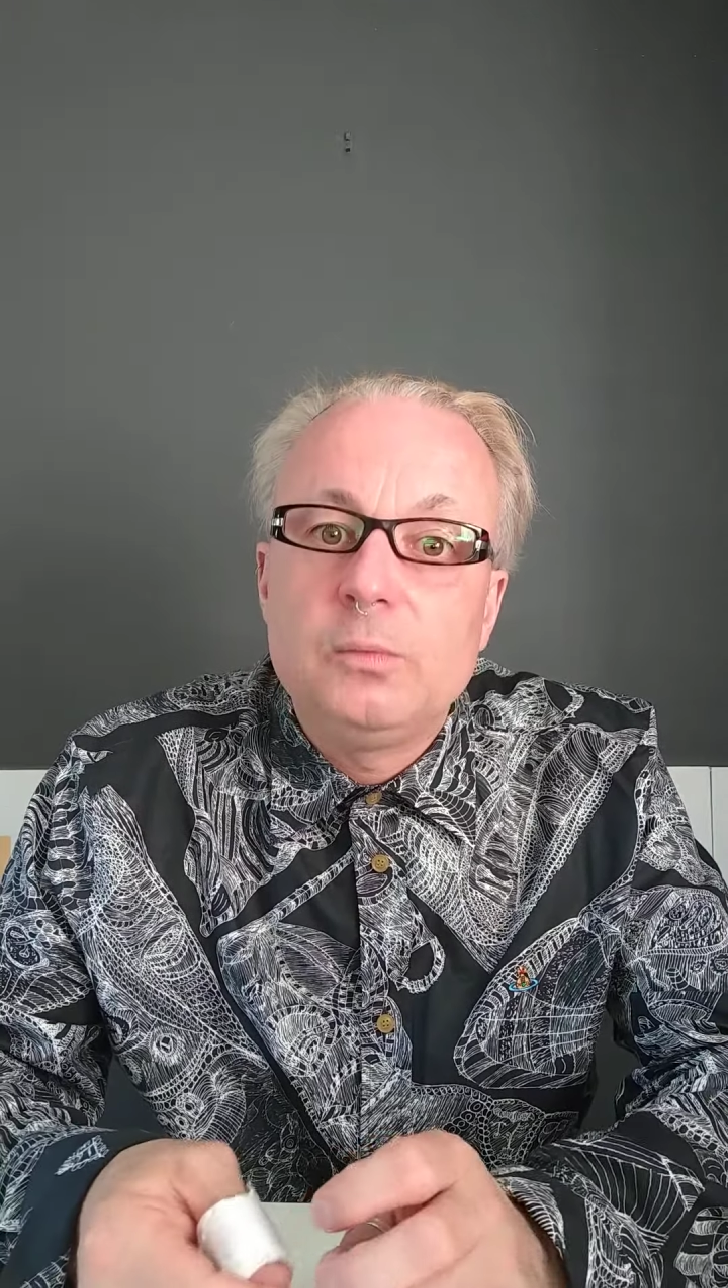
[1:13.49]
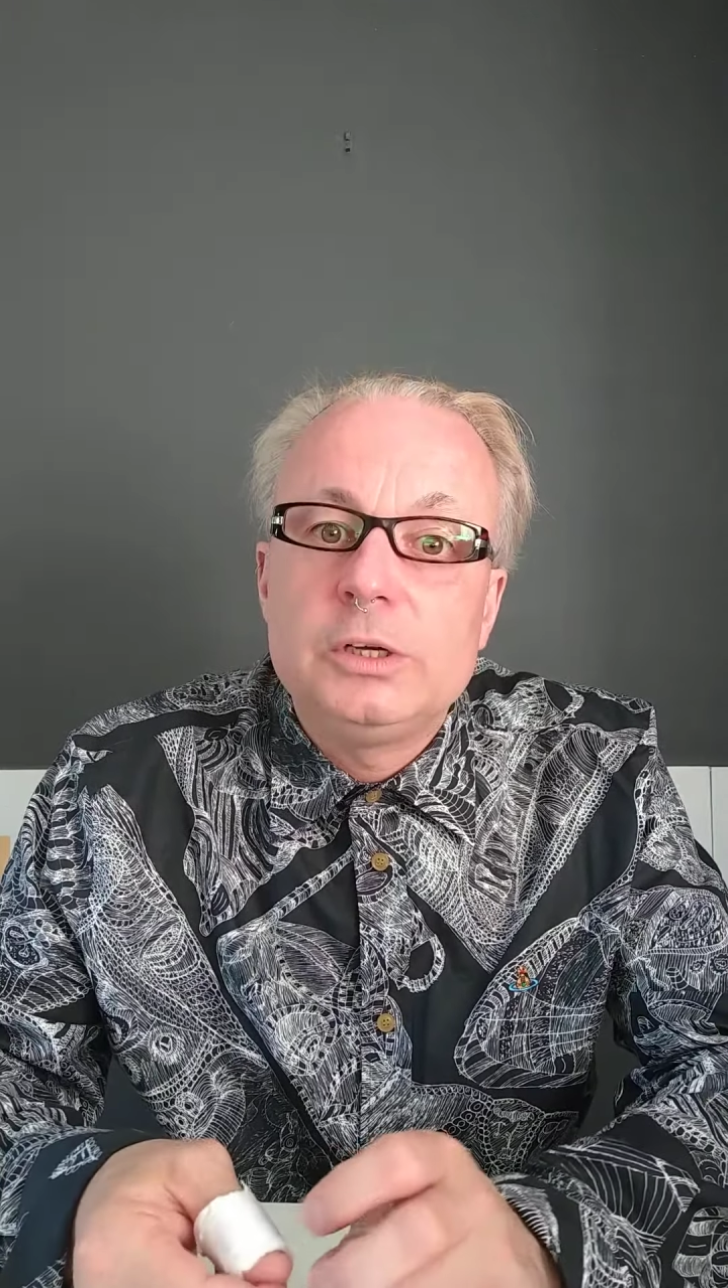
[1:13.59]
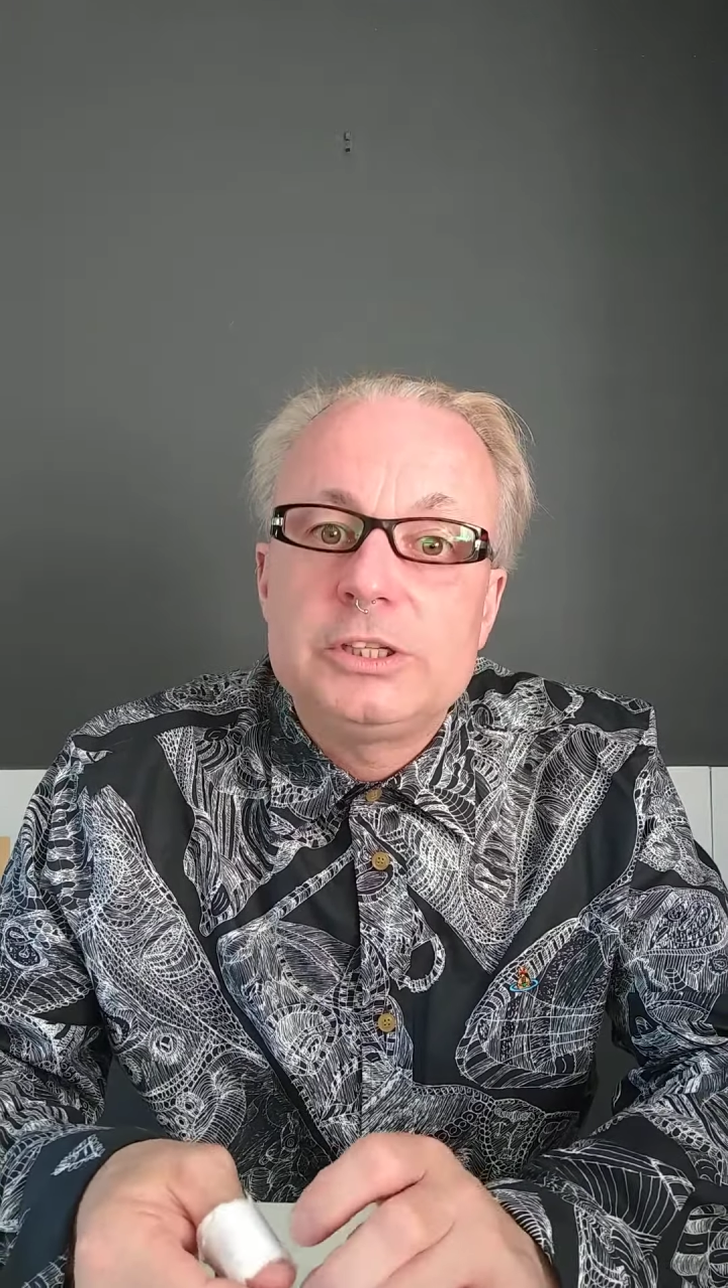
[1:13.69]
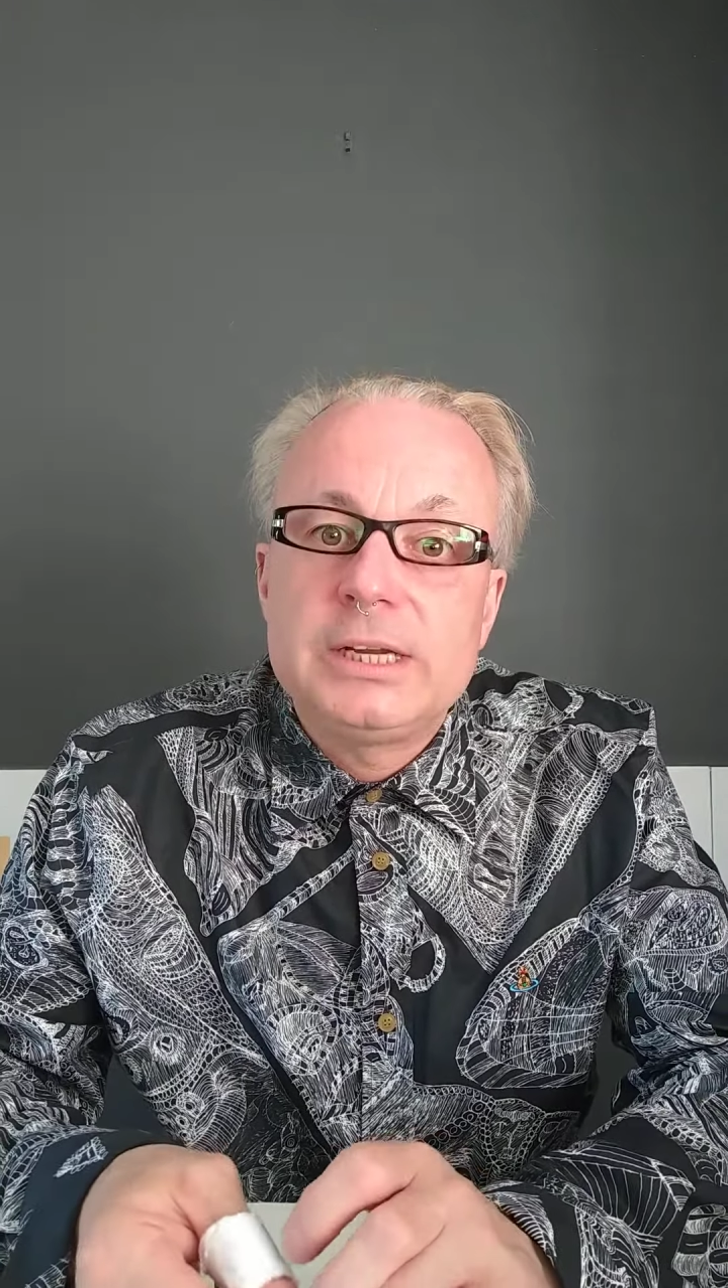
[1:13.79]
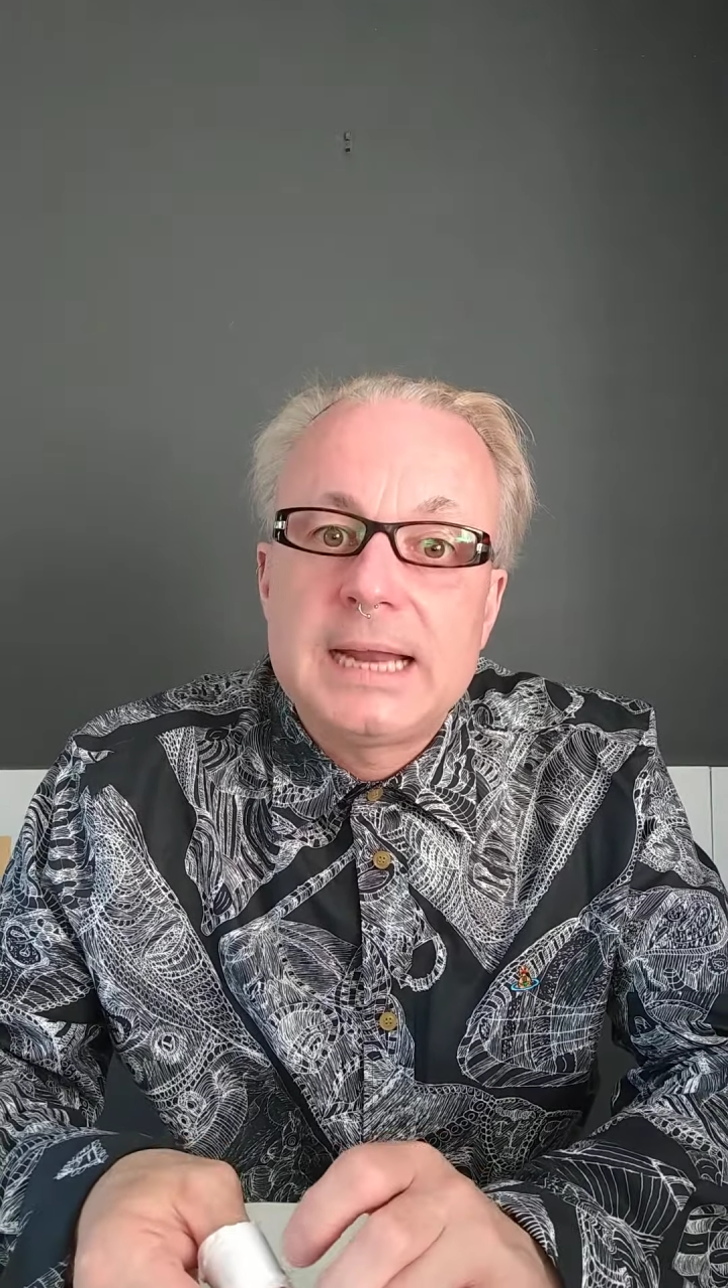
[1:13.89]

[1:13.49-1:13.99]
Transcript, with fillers: which